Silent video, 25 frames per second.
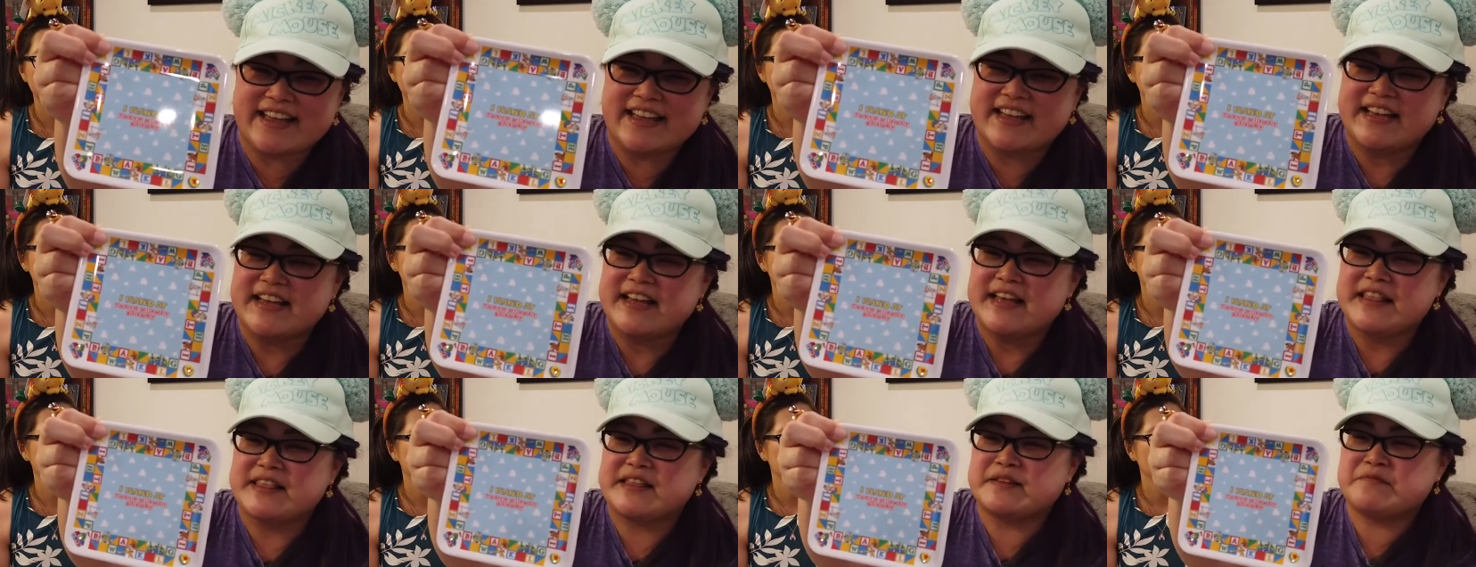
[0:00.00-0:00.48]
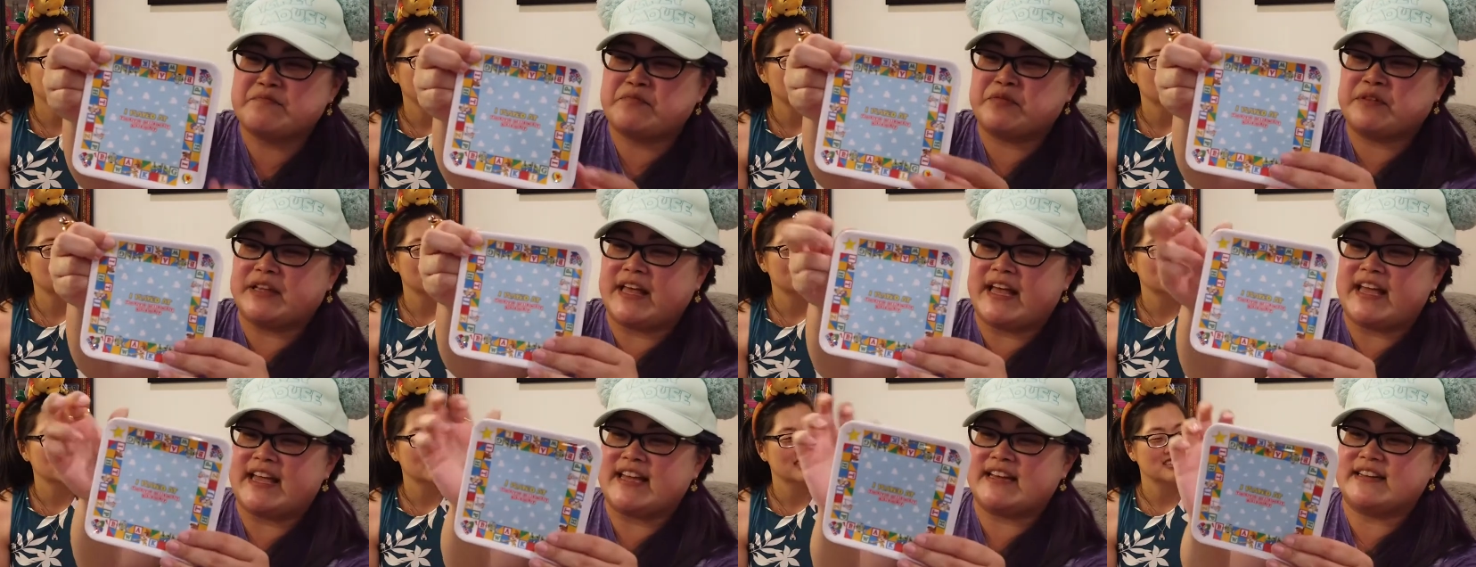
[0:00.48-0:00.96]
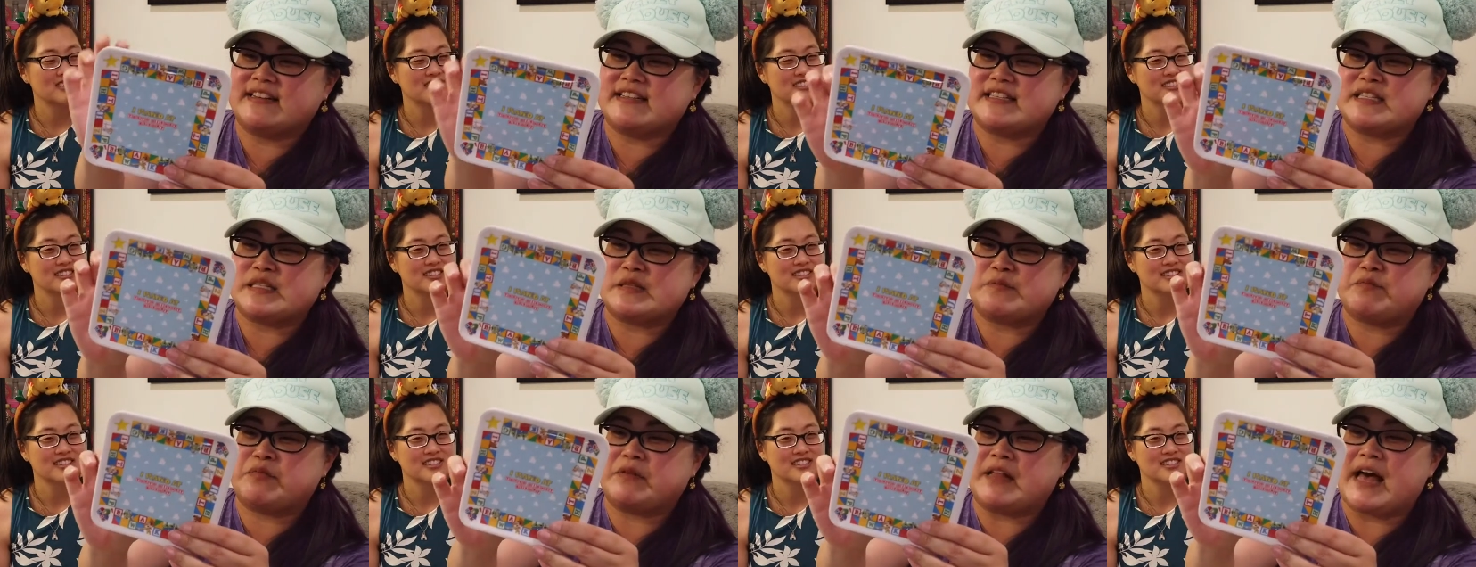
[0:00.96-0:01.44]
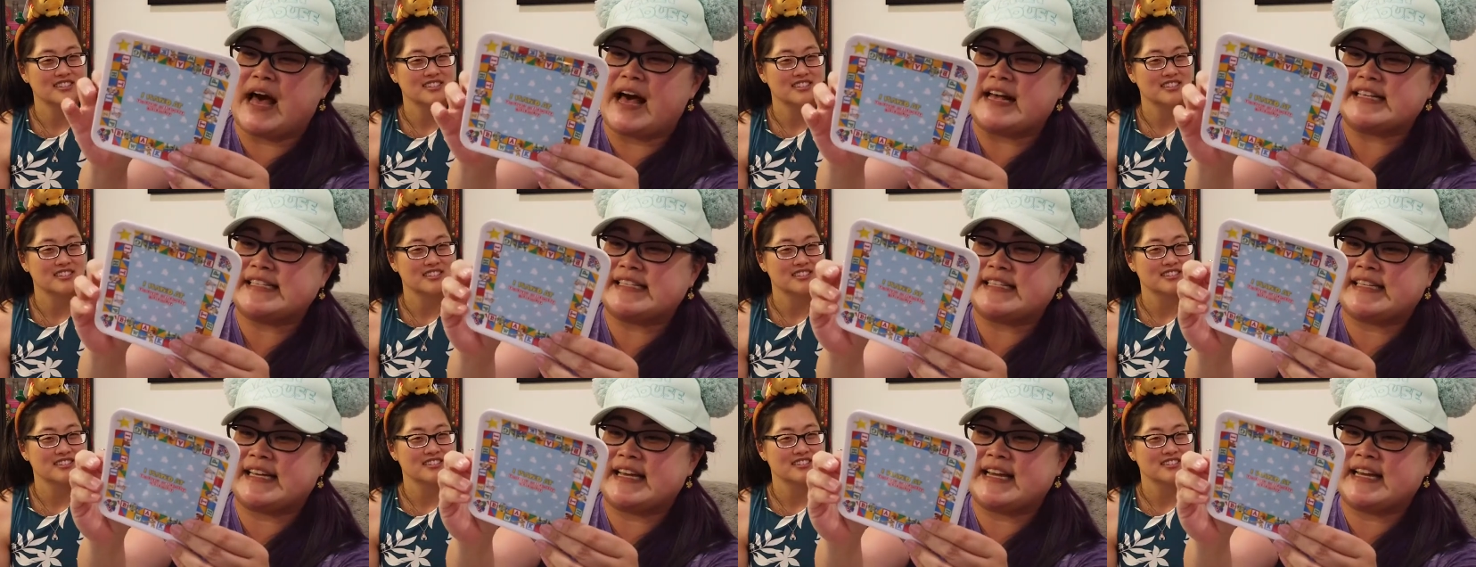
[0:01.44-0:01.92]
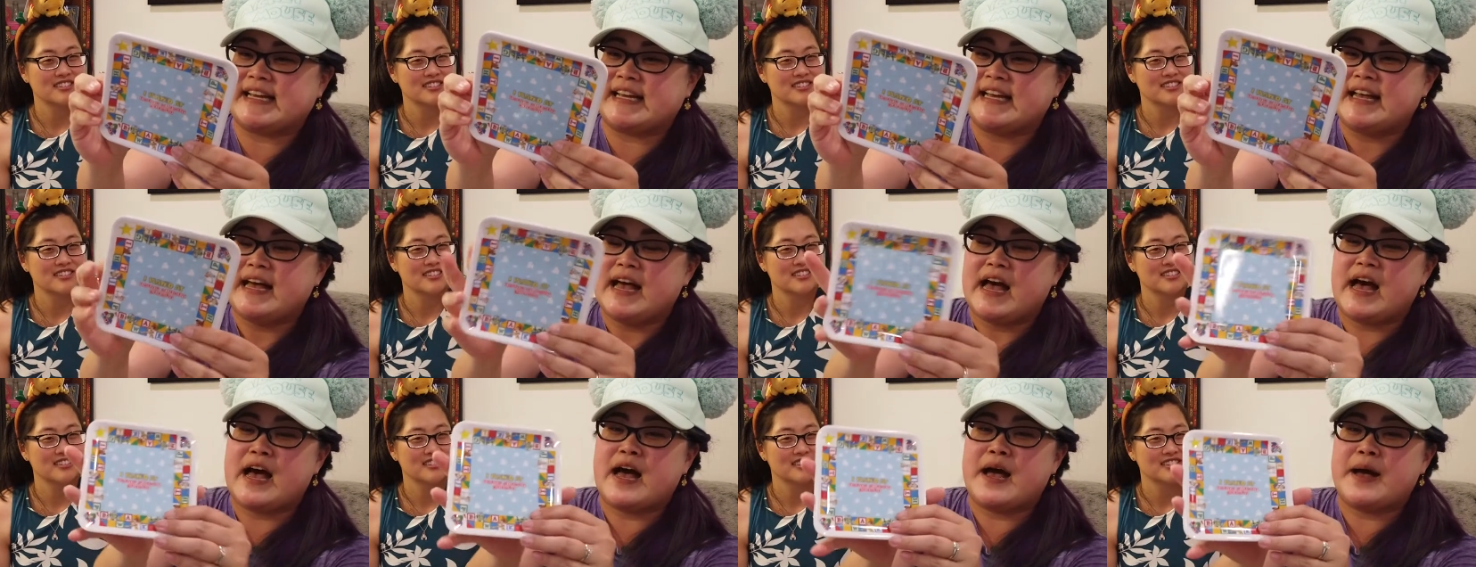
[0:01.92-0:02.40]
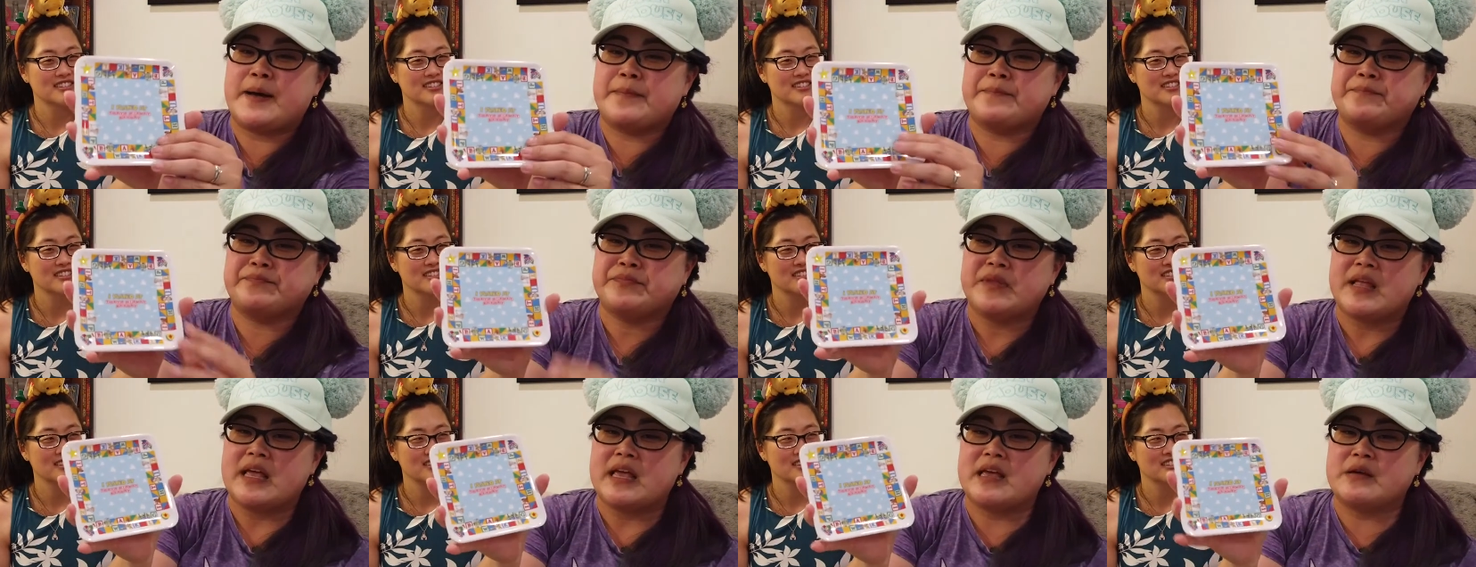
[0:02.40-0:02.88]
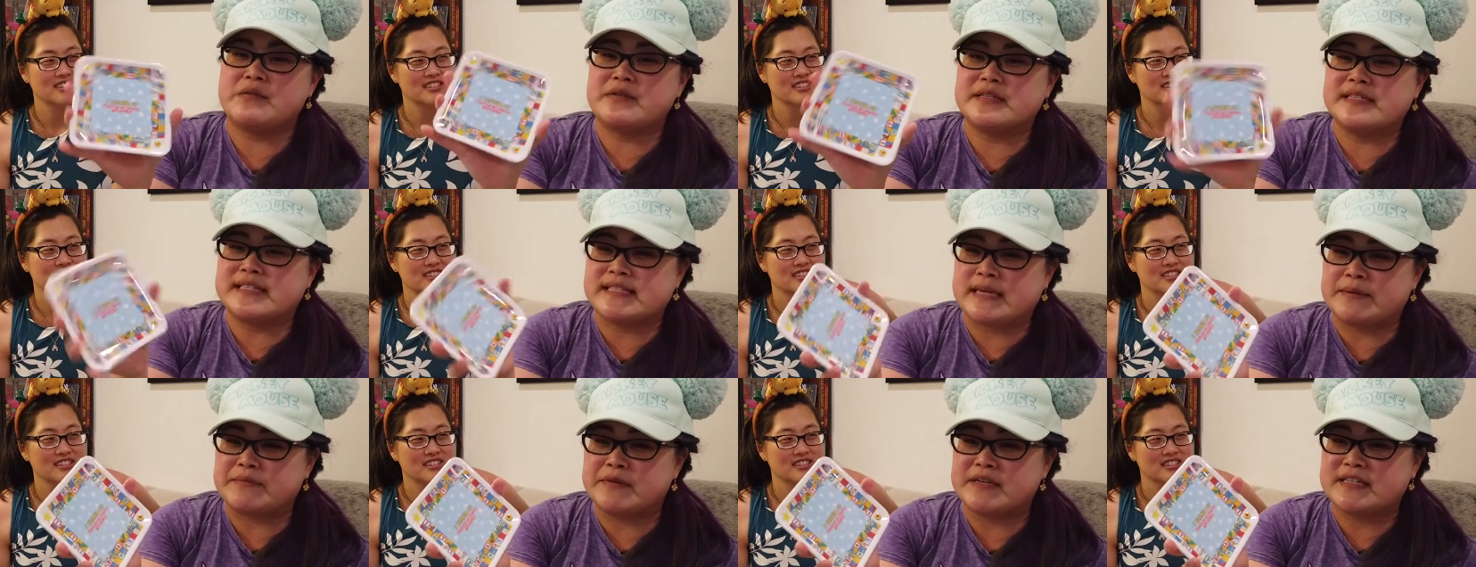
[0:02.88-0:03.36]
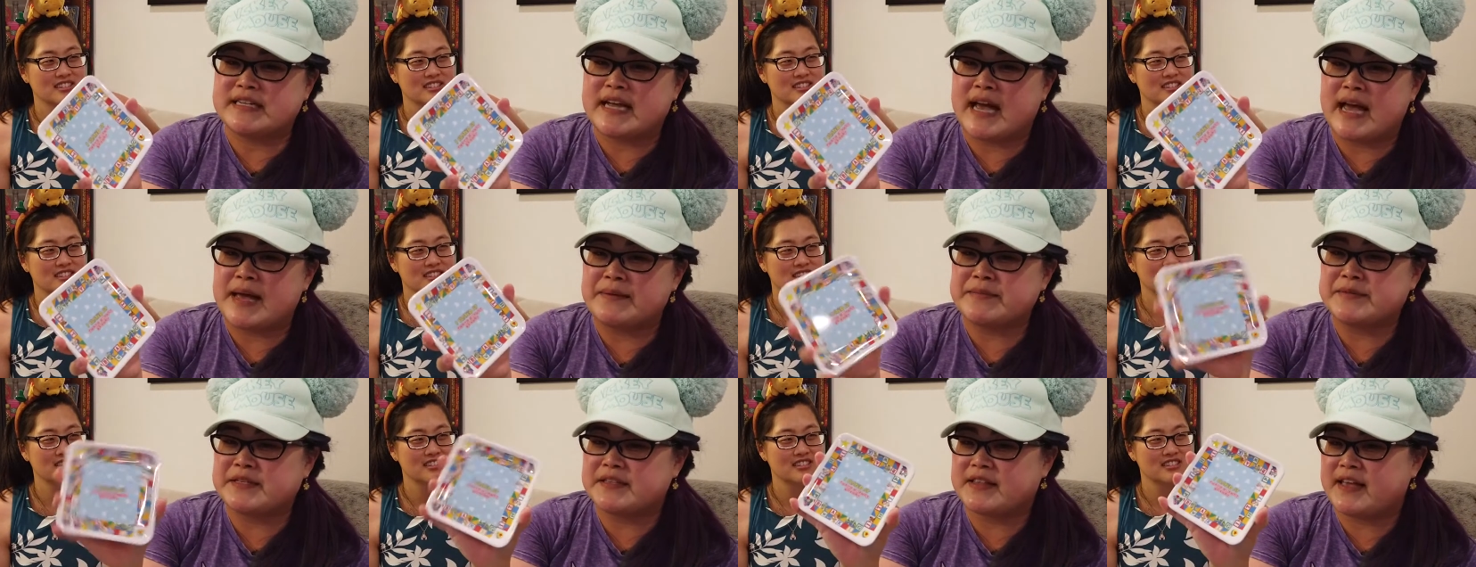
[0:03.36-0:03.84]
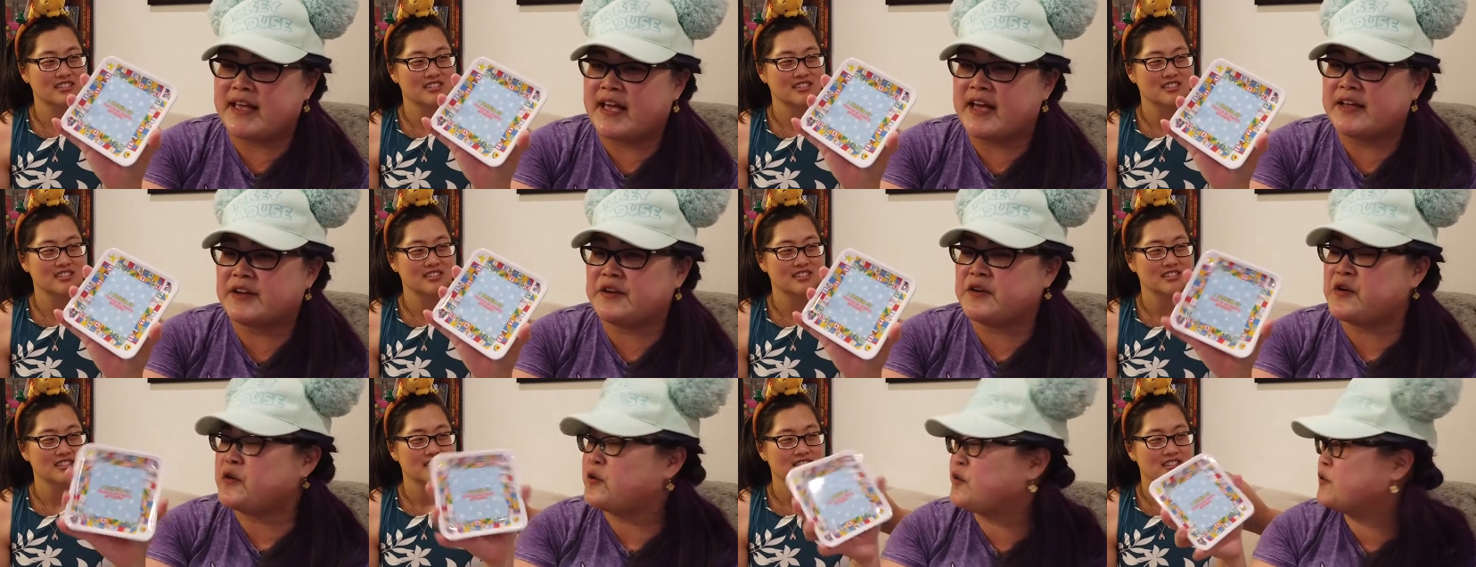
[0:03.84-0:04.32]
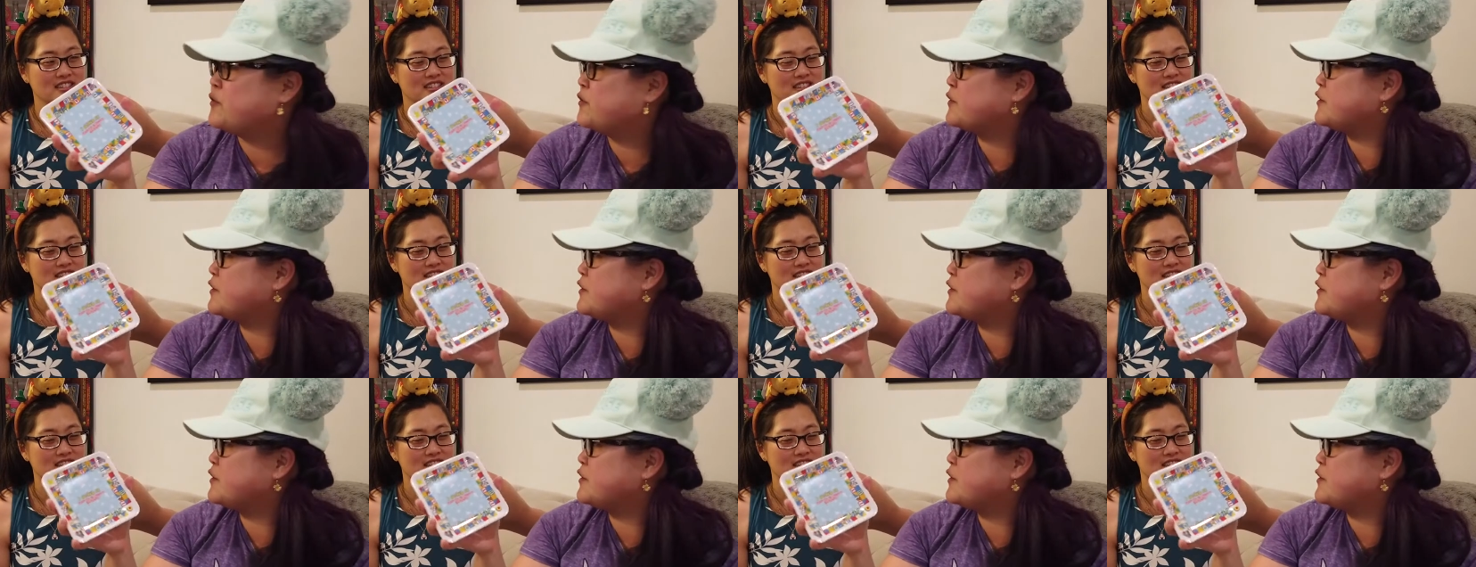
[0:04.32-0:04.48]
Speaker 1: The plate, this is plastic. Um, it was summertime, so they had a whole Toy